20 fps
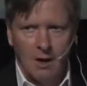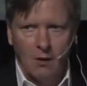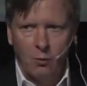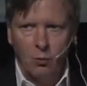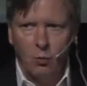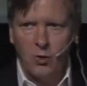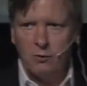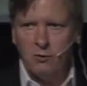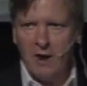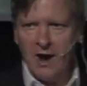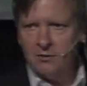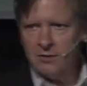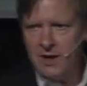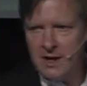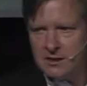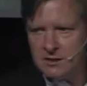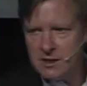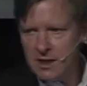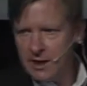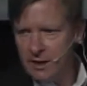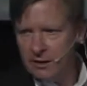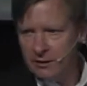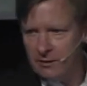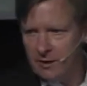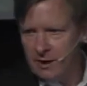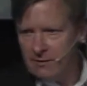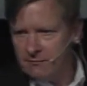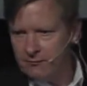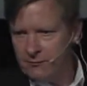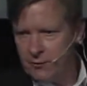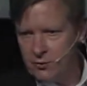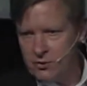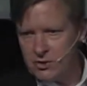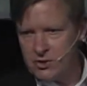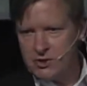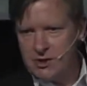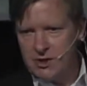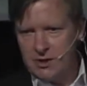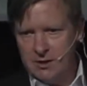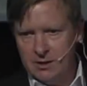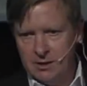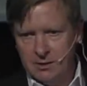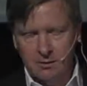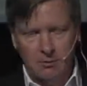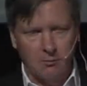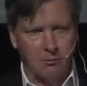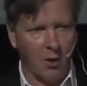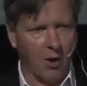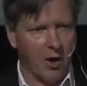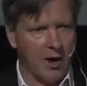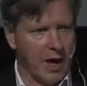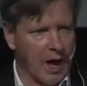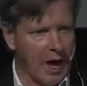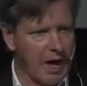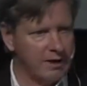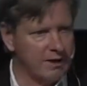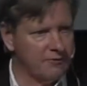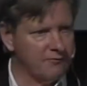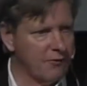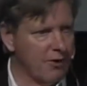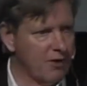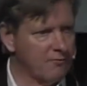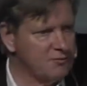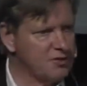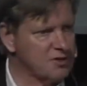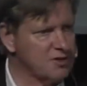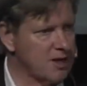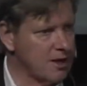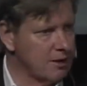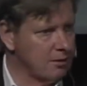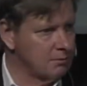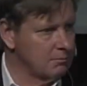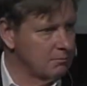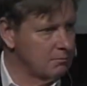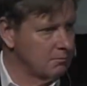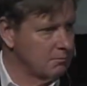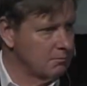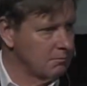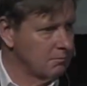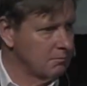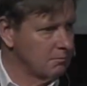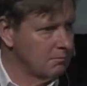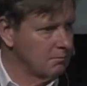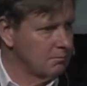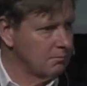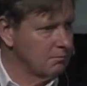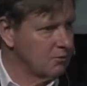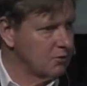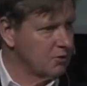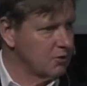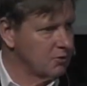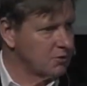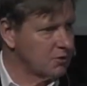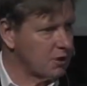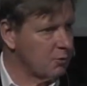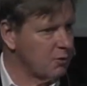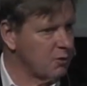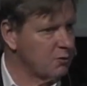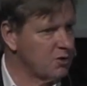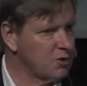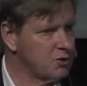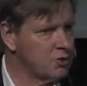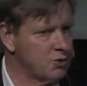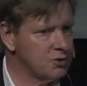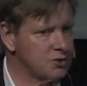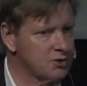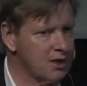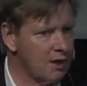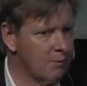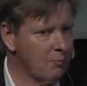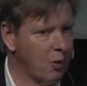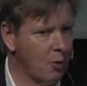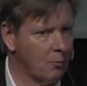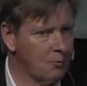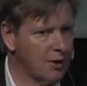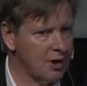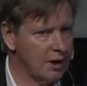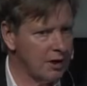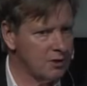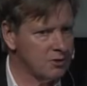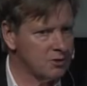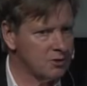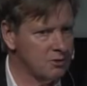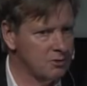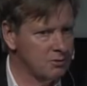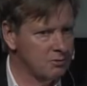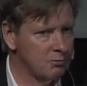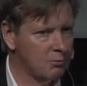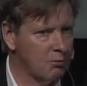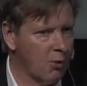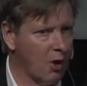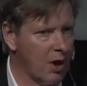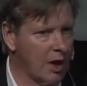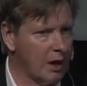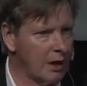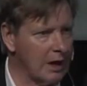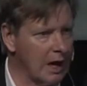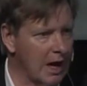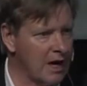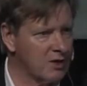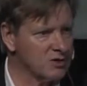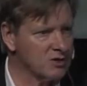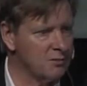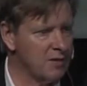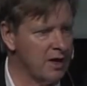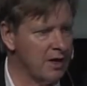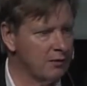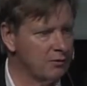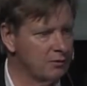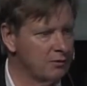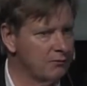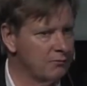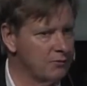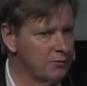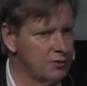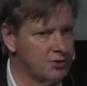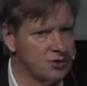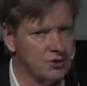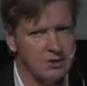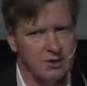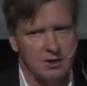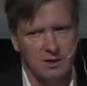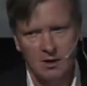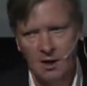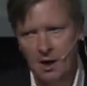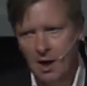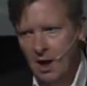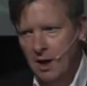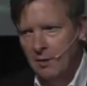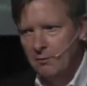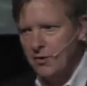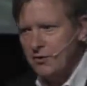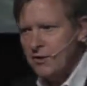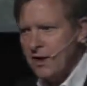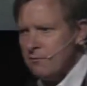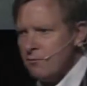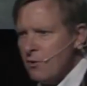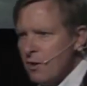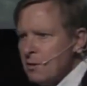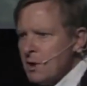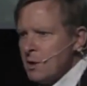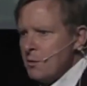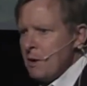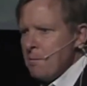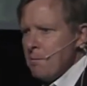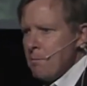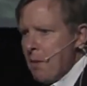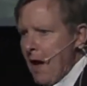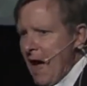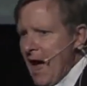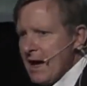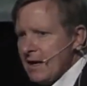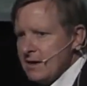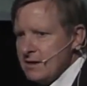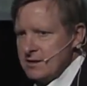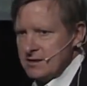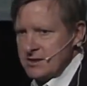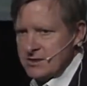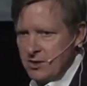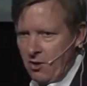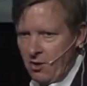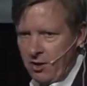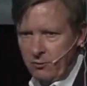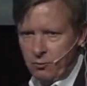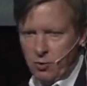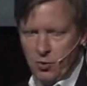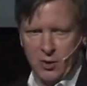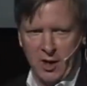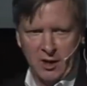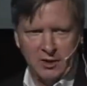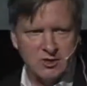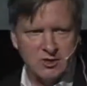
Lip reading: We ran that down in that first year by 85%. So we reduced our population by a large amount in the first year. But then when we went back and decided we were going to